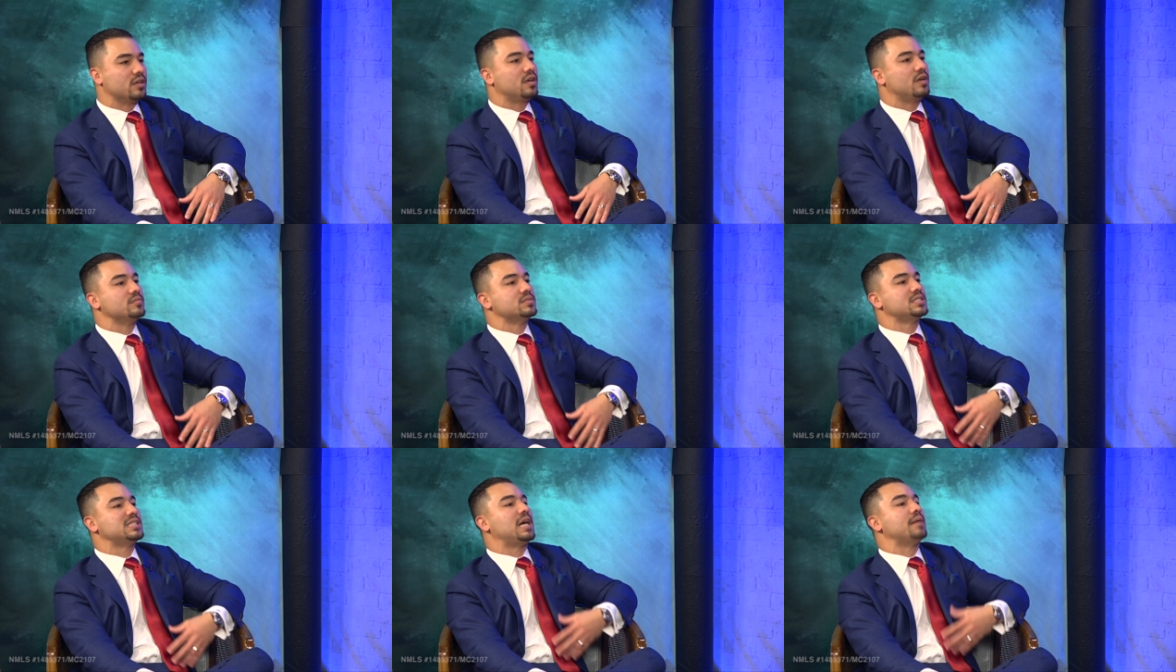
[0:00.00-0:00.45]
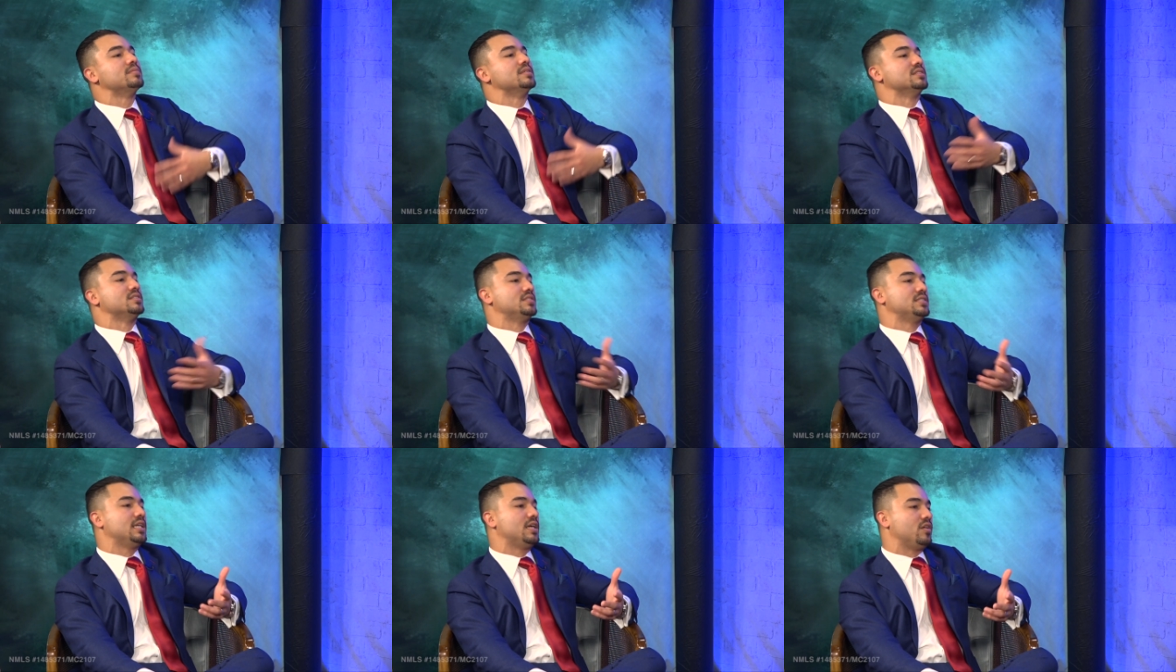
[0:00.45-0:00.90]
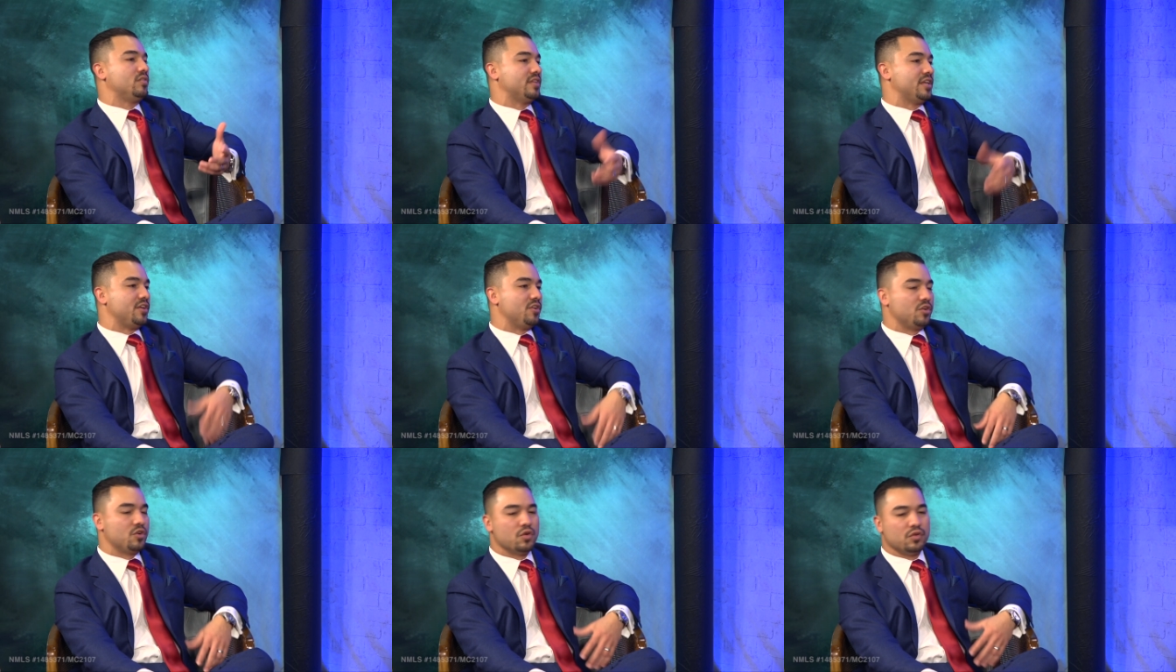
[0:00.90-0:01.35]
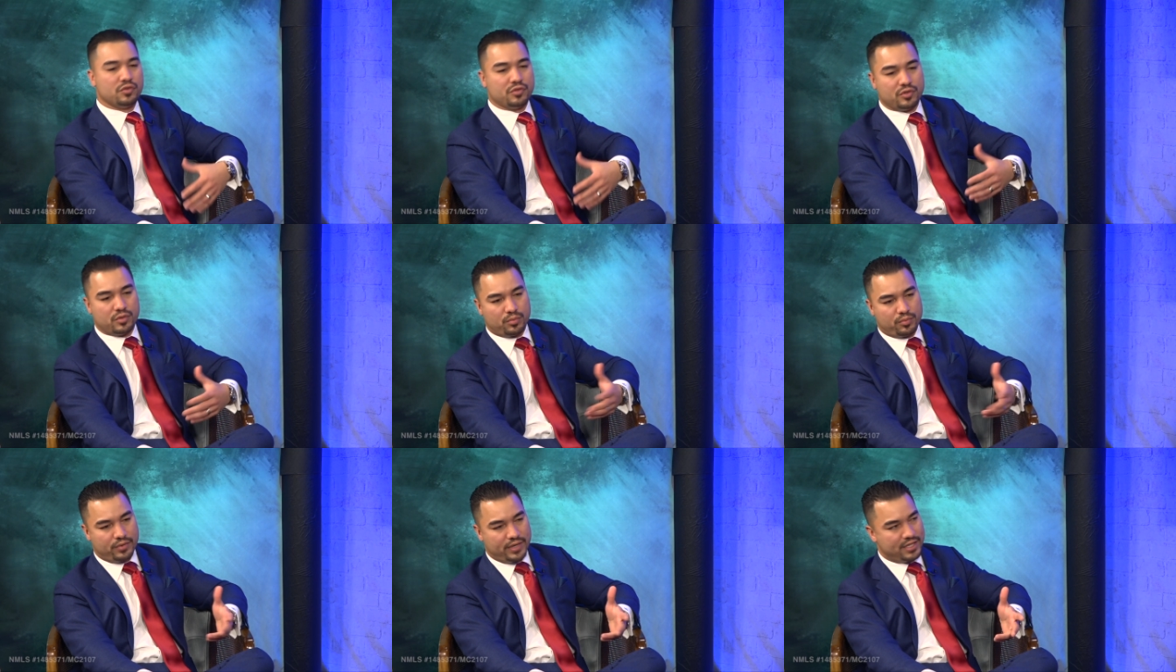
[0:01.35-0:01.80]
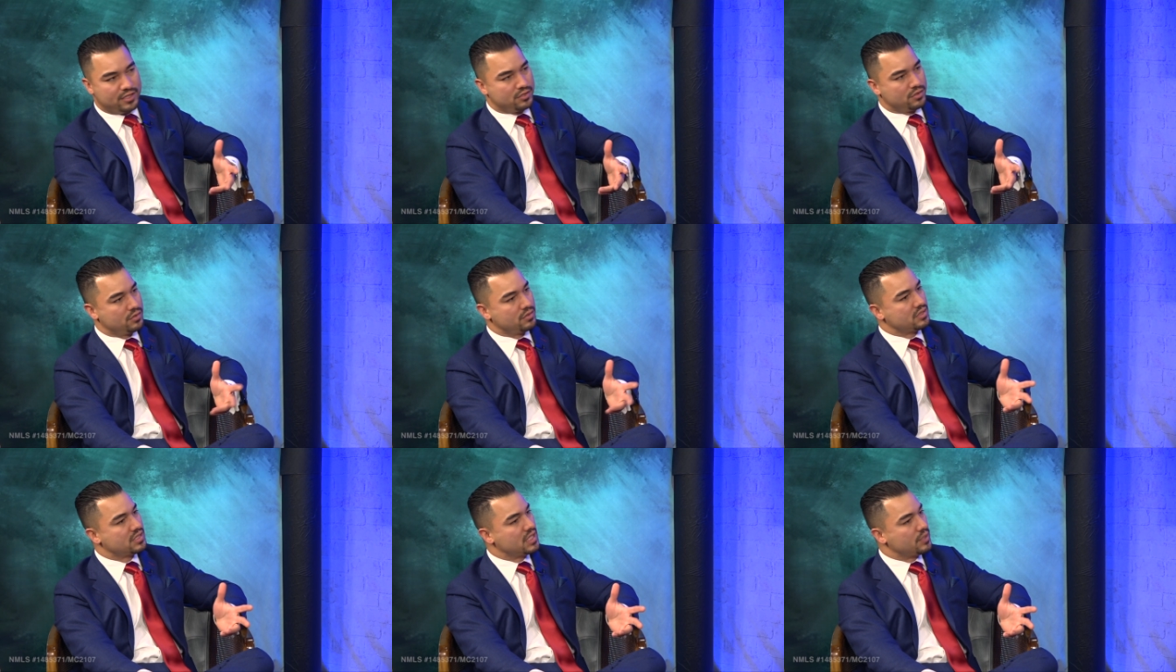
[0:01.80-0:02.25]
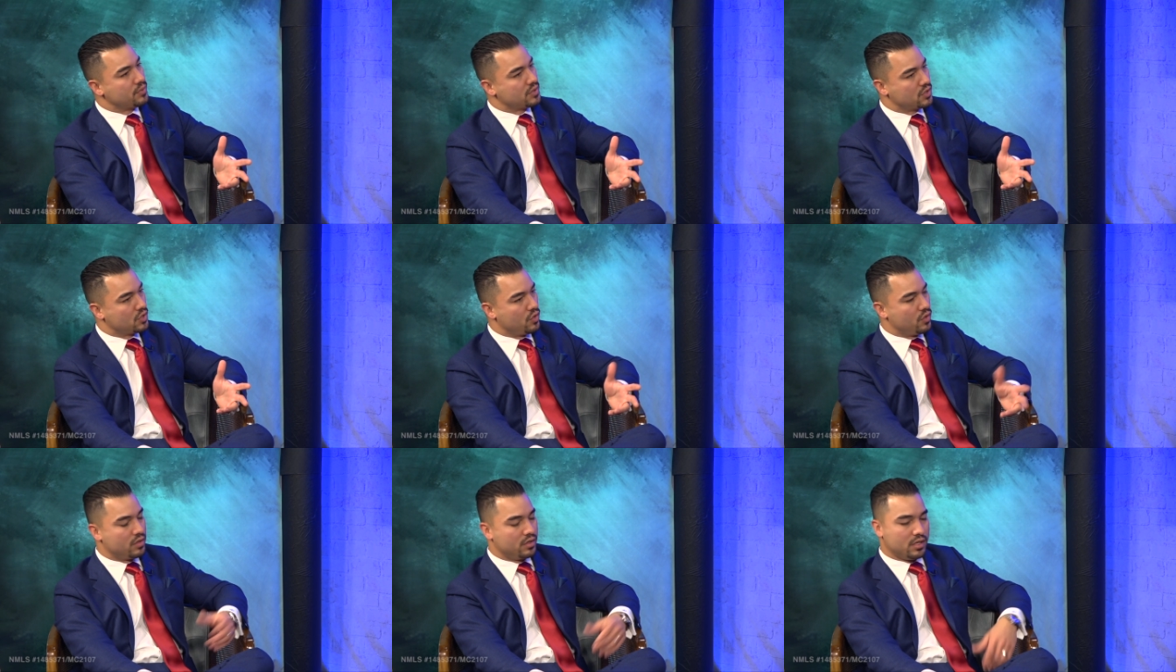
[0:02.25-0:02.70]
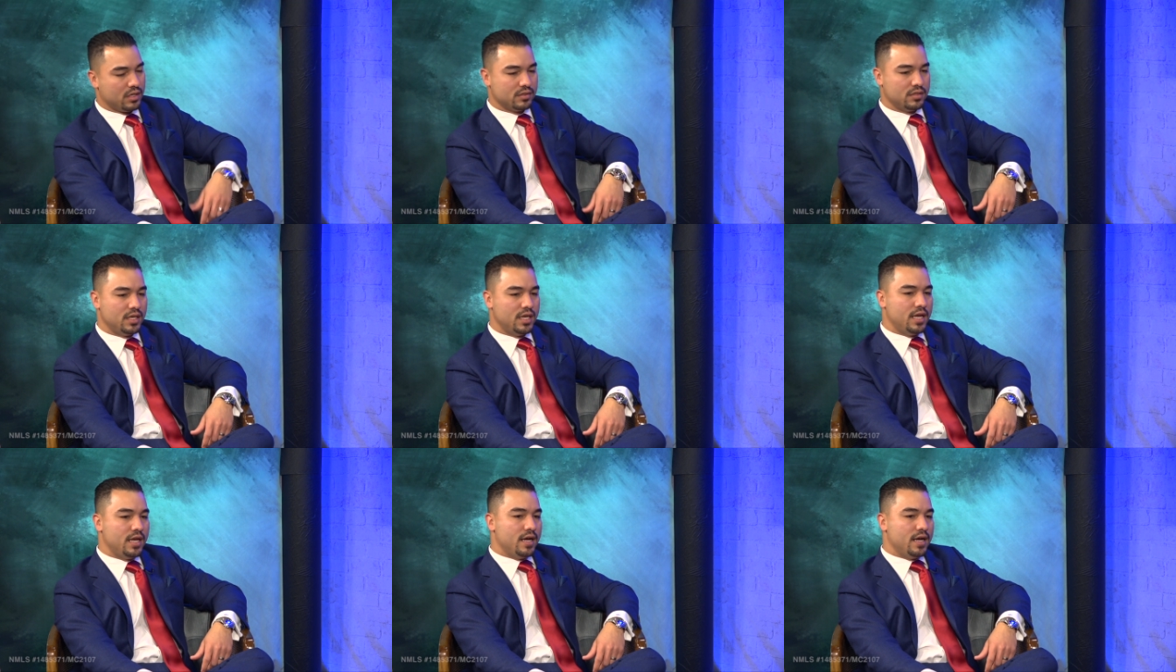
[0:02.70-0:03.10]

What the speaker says: it comes time to sell. Then you go to appraisal and see what's going on.